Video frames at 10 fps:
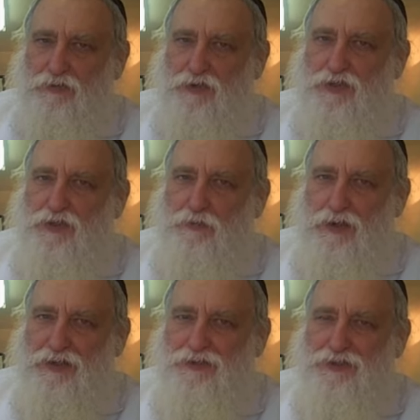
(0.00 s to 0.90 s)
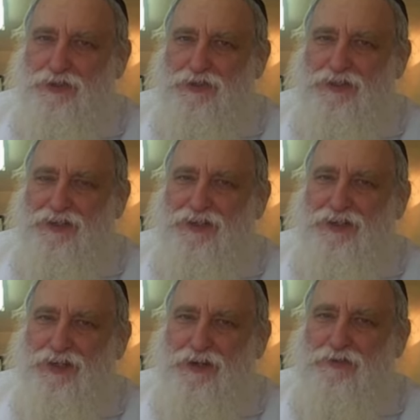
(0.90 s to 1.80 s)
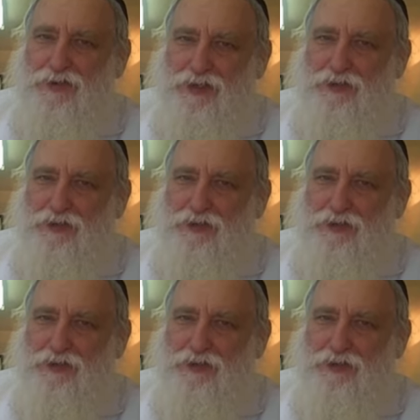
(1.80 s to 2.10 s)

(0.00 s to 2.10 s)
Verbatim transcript: First, the bondage of the